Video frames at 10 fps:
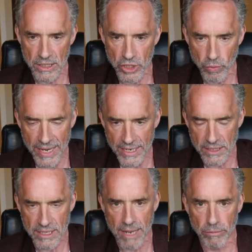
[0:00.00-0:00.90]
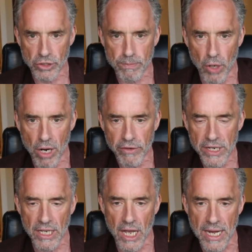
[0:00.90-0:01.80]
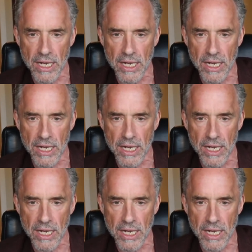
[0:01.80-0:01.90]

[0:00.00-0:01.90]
UN established poverty line.